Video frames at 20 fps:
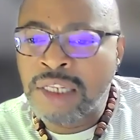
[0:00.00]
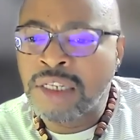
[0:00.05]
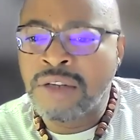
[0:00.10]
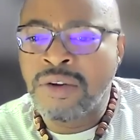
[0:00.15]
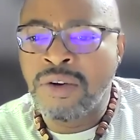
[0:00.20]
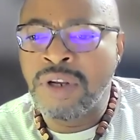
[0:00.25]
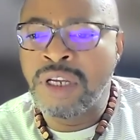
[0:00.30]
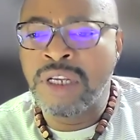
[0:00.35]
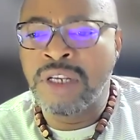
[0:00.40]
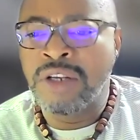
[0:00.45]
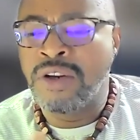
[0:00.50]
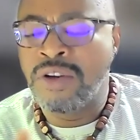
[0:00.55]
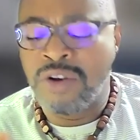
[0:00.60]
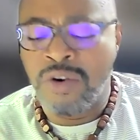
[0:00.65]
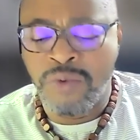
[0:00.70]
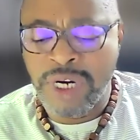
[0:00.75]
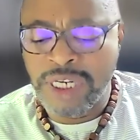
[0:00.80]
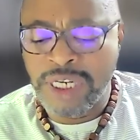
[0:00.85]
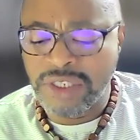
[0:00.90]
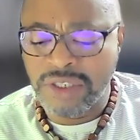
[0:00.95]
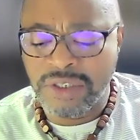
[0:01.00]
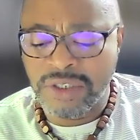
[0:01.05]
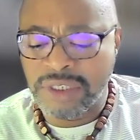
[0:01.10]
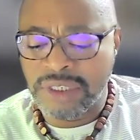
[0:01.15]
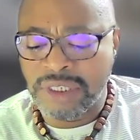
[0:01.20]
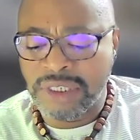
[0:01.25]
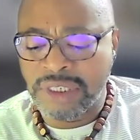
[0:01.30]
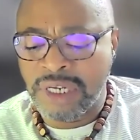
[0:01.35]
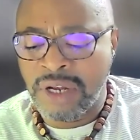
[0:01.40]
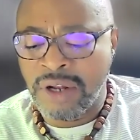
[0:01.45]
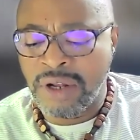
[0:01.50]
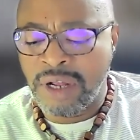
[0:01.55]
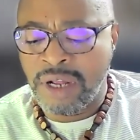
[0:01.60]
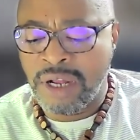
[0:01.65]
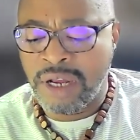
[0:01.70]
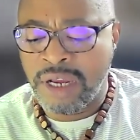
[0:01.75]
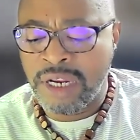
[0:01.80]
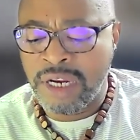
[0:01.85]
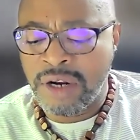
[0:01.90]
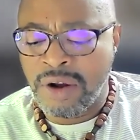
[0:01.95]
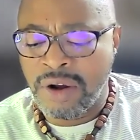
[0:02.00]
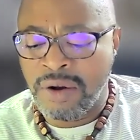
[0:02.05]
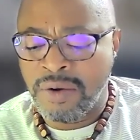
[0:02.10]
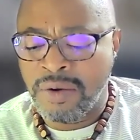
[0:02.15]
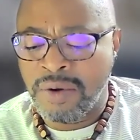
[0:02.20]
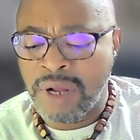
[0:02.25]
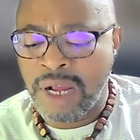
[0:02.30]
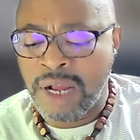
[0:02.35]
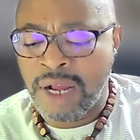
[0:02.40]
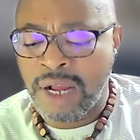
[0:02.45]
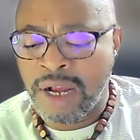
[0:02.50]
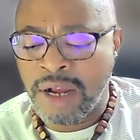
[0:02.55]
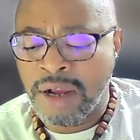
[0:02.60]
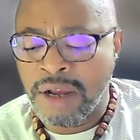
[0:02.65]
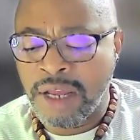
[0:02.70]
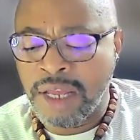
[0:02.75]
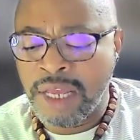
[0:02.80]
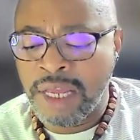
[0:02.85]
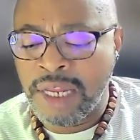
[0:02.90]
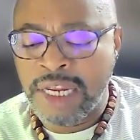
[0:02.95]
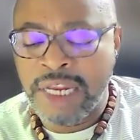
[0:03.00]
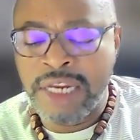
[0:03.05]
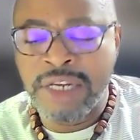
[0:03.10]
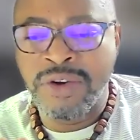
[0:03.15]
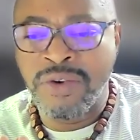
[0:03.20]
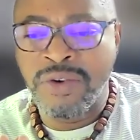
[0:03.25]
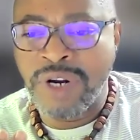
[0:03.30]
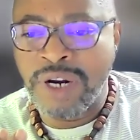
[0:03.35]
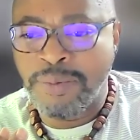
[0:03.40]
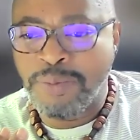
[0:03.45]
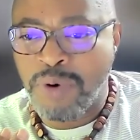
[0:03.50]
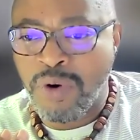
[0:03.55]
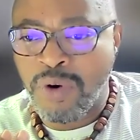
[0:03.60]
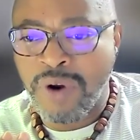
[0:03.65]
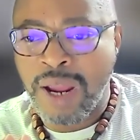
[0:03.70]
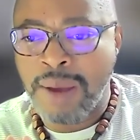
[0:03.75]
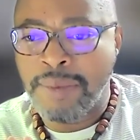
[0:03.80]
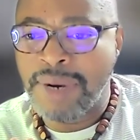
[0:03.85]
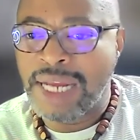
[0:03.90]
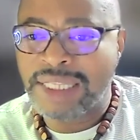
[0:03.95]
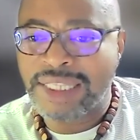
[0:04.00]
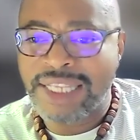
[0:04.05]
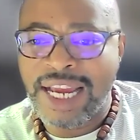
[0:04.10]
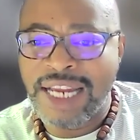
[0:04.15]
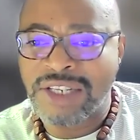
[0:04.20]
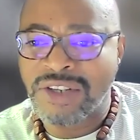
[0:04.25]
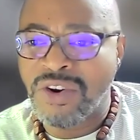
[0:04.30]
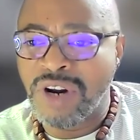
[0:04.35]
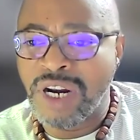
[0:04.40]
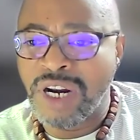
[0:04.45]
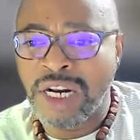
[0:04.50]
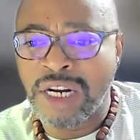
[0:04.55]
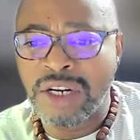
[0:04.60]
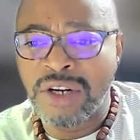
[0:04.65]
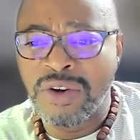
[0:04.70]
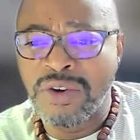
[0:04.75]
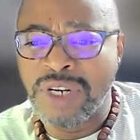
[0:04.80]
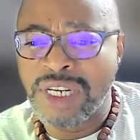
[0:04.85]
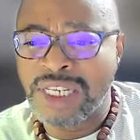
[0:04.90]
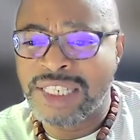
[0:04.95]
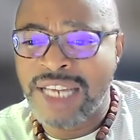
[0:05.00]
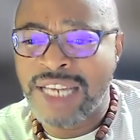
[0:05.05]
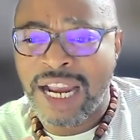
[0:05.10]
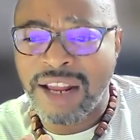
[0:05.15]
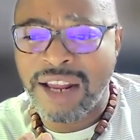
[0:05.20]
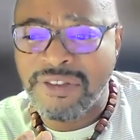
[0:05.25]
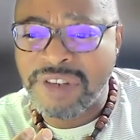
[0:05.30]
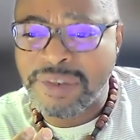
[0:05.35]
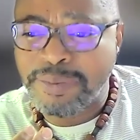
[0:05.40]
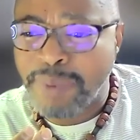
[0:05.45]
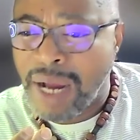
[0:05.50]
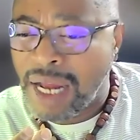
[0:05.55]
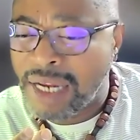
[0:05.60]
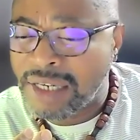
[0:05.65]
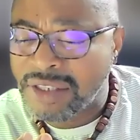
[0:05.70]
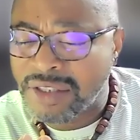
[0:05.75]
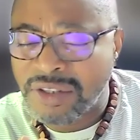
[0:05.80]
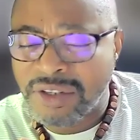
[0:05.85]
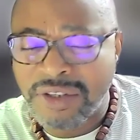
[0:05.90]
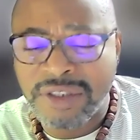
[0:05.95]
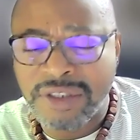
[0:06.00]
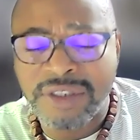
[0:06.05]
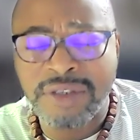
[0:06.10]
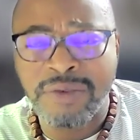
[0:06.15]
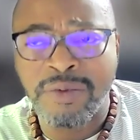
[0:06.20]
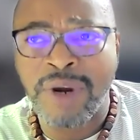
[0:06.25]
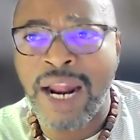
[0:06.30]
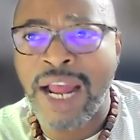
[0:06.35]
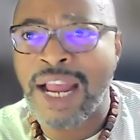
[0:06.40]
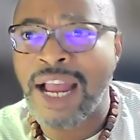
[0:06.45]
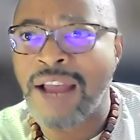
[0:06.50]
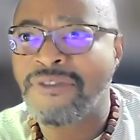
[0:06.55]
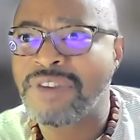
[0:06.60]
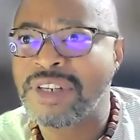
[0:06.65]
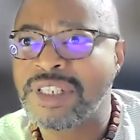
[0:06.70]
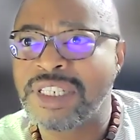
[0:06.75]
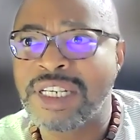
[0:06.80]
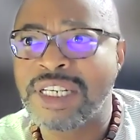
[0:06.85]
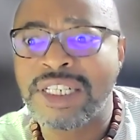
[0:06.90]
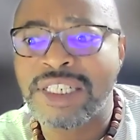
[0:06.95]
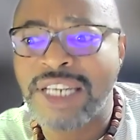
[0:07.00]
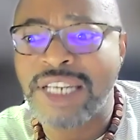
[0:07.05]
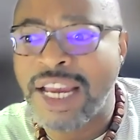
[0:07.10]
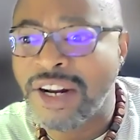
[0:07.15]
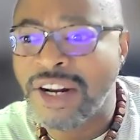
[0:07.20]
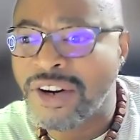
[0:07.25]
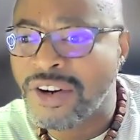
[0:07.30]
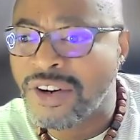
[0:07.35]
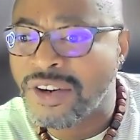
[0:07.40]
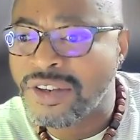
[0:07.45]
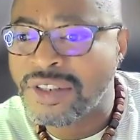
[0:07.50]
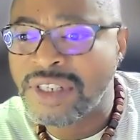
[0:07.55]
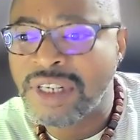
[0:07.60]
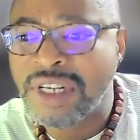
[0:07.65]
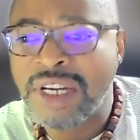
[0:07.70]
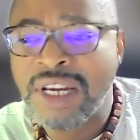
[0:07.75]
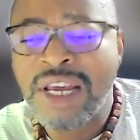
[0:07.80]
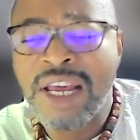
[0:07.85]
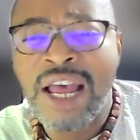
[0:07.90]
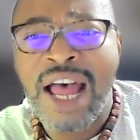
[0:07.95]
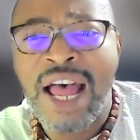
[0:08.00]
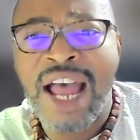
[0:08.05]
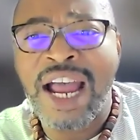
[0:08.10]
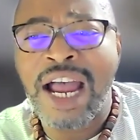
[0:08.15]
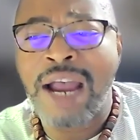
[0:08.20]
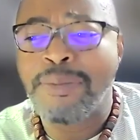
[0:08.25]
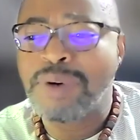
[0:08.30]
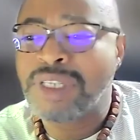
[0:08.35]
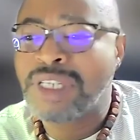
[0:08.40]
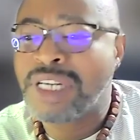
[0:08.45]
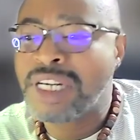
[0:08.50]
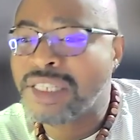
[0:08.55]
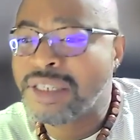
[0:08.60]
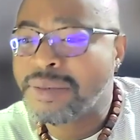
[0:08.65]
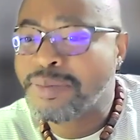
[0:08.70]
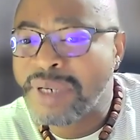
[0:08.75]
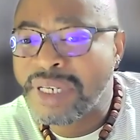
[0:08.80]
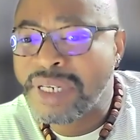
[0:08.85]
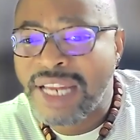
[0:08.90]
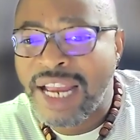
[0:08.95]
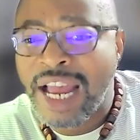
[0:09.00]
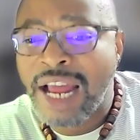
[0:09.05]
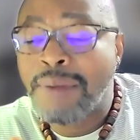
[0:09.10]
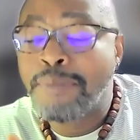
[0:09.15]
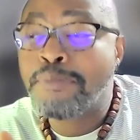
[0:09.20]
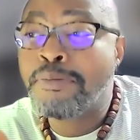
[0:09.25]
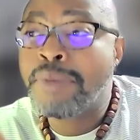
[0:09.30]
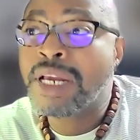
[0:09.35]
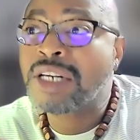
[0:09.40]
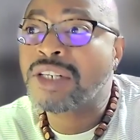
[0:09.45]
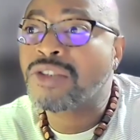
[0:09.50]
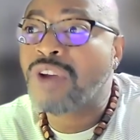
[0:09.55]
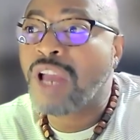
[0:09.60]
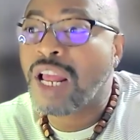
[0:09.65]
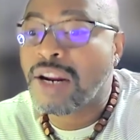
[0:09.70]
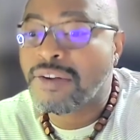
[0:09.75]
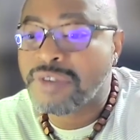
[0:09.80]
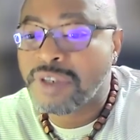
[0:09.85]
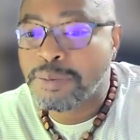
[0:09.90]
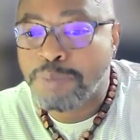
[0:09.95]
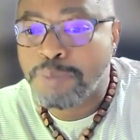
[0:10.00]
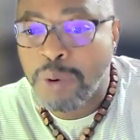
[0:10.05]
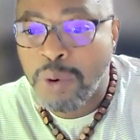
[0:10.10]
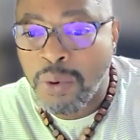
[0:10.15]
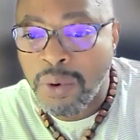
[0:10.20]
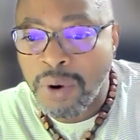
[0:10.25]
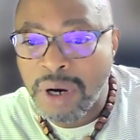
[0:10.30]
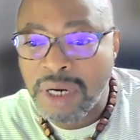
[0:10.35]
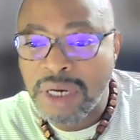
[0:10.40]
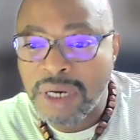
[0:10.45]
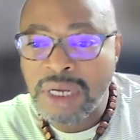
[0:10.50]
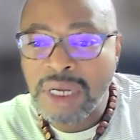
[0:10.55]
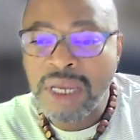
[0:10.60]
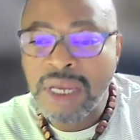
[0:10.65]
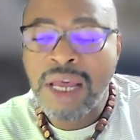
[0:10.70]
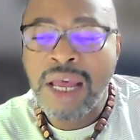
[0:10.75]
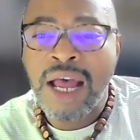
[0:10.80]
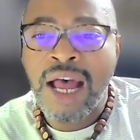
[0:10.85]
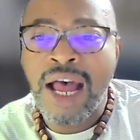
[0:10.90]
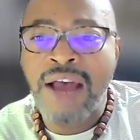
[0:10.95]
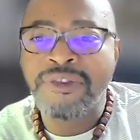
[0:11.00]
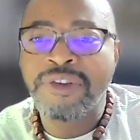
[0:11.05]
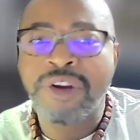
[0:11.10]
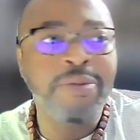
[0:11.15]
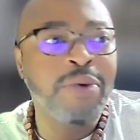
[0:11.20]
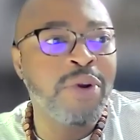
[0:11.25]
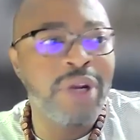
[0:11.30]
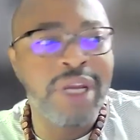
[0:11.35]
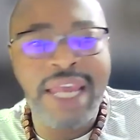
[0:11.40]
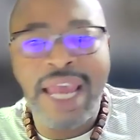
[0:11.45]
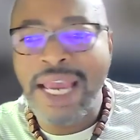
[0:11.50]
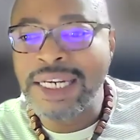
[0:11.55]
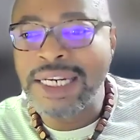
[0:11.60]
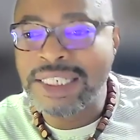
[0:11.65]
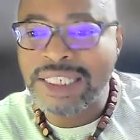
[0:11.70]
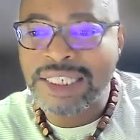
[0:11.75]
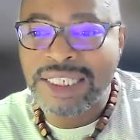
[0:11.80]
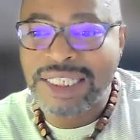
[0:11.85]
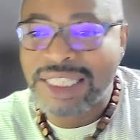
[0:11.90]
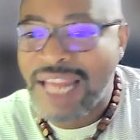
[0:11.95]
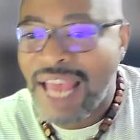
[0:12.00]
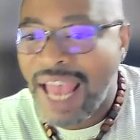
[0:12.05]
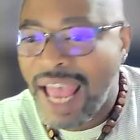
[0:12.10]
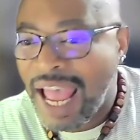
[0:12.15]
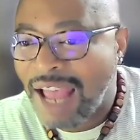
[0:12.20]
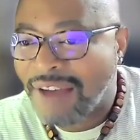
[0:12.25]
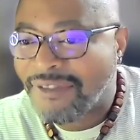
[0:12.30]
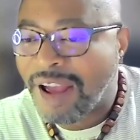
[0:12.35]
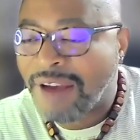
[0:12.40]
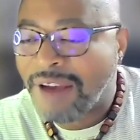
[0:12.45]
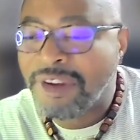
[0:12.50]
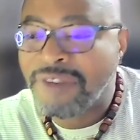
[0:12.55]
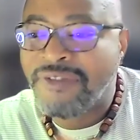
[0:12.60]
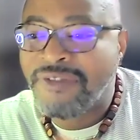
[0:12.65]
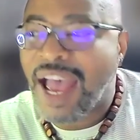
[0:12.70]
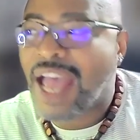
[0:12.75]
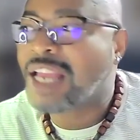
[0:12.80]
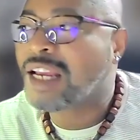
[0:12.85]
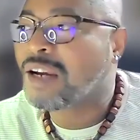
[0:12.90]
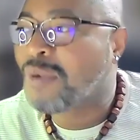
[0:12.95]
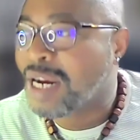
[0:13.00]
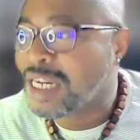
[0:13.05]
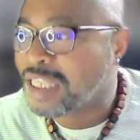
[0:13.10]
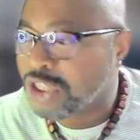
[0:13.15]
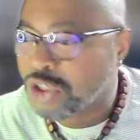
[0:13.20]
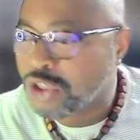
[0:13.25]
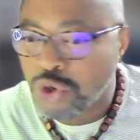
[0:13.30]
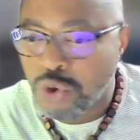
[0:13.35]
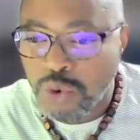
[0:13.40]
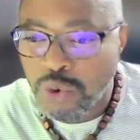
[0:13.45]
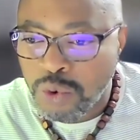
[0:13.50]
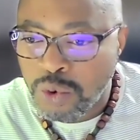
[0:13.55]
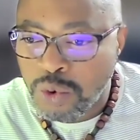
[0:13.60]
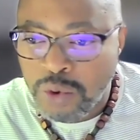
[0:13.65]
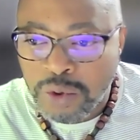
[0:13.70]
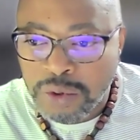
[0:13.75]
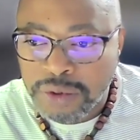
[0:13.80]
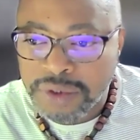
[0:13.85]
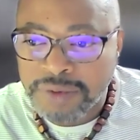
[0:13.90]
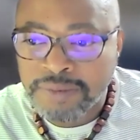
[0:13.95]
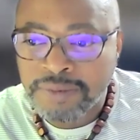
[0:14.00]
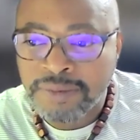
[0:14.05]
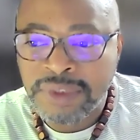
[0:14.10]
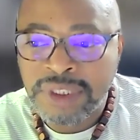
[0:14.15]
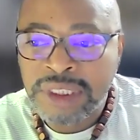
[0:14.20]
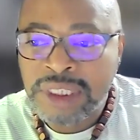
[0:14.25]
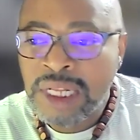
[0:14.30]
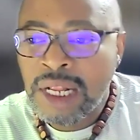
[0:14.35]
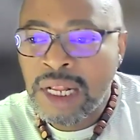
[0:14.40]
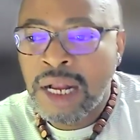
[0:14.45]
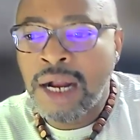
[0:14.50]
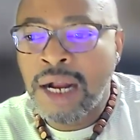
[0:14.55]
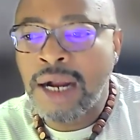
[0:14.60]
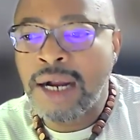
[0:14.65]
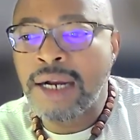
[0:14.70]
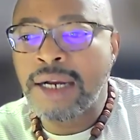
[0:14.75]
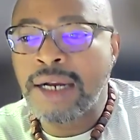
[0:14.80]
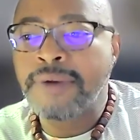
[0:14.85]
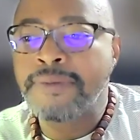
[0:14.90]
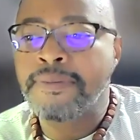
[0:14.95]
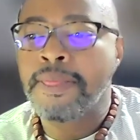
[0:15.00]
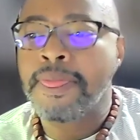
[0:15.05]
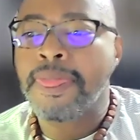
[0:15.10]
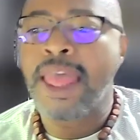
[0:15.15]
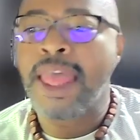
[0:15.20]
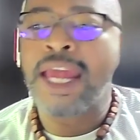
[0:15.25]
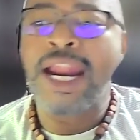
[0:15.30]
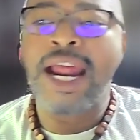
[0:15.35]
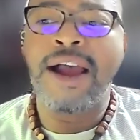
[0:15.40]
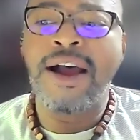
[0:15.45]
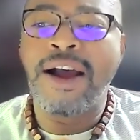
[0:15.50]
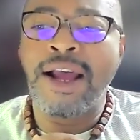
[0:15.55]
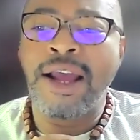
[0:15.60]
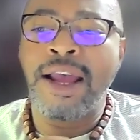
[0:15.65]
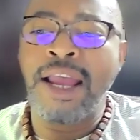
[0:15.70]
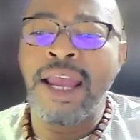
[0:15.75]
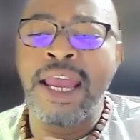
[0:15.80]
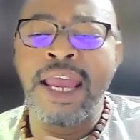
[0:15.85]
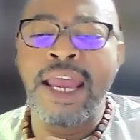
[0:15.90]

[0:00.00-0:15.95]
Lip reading: Your resources, in doing a program like that is going to include executive sponsors, where I got facilitators, I got participants, I got administrative support, I have communication staff, I have evaluation tools, and I